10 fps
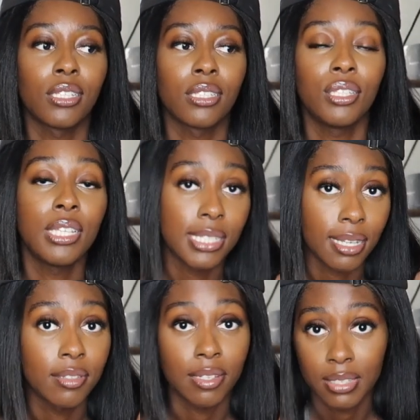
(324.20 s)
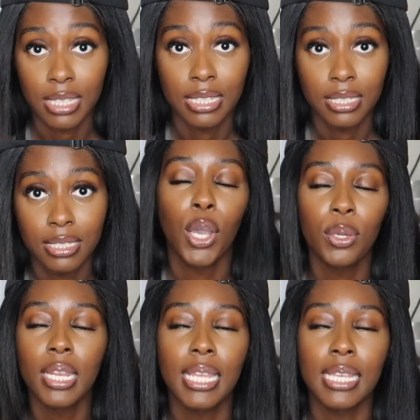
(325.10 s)
You need to have tough skin.
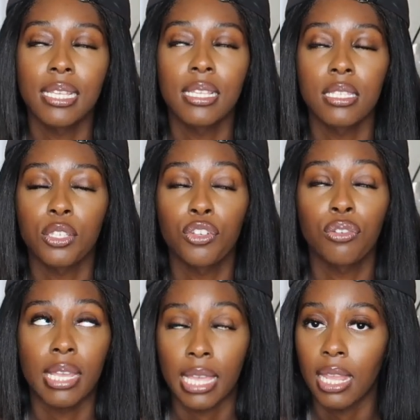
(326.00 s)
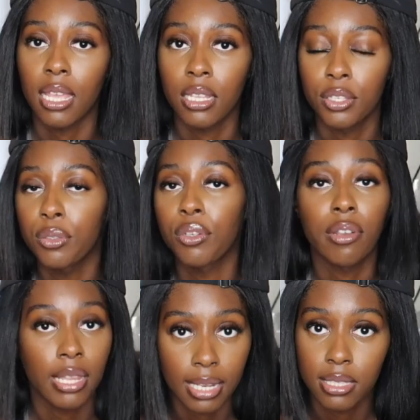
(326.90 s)
Coding is creating. You're
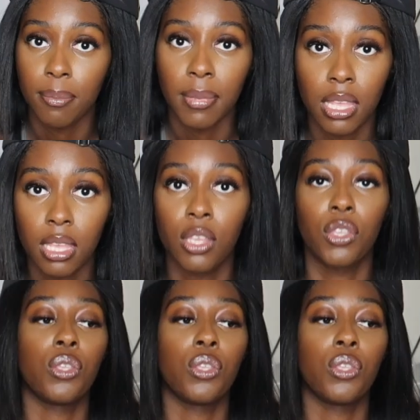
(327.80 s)
creating something.